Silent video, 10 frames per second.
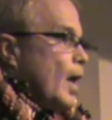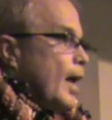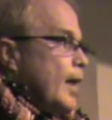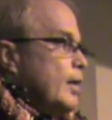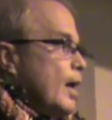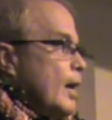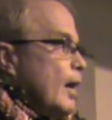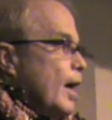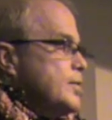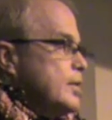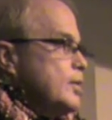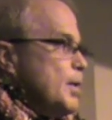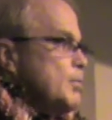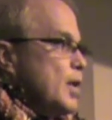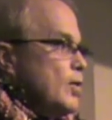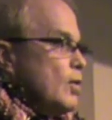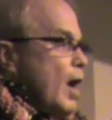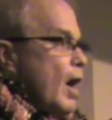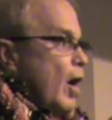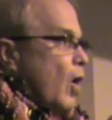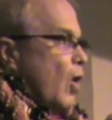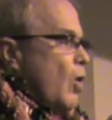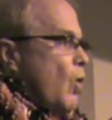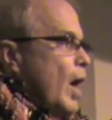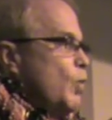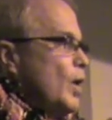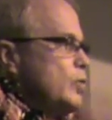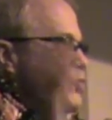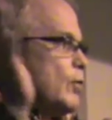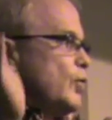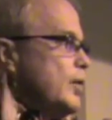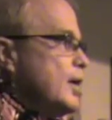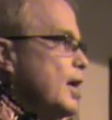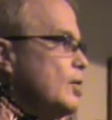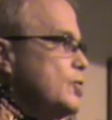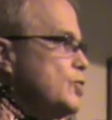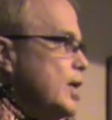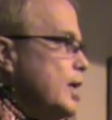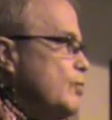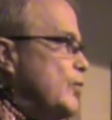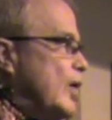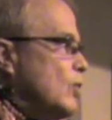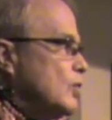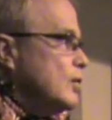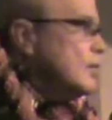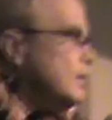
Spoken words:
And I said to my mother, "Oh, I want to drink from the colored drinking fountain."